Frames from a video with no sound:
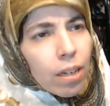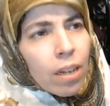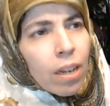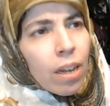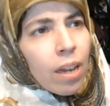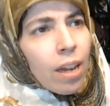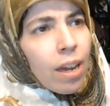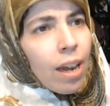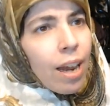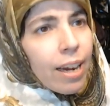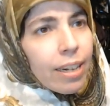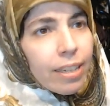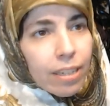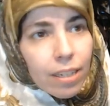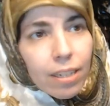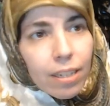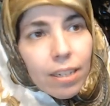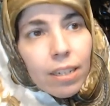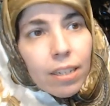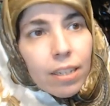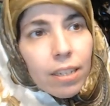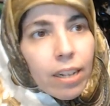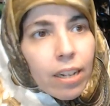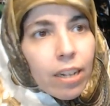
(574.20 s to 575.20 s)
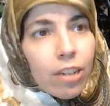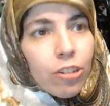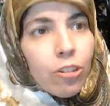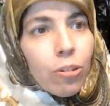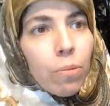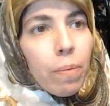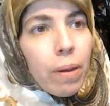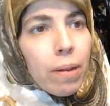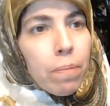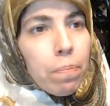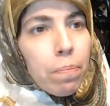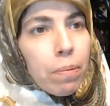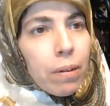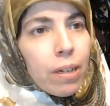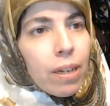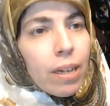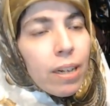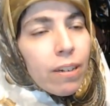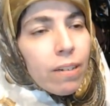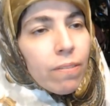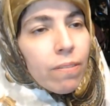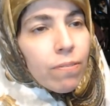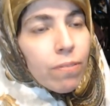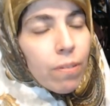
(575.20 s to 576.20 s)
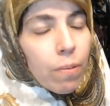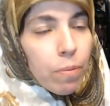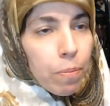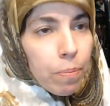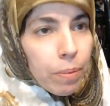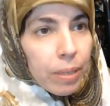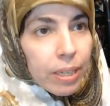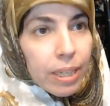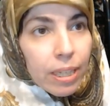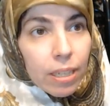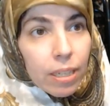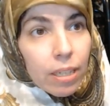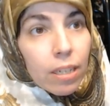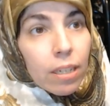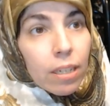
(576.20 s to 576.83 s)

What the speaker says: I didn't like the Canto Bight plan from the beginning.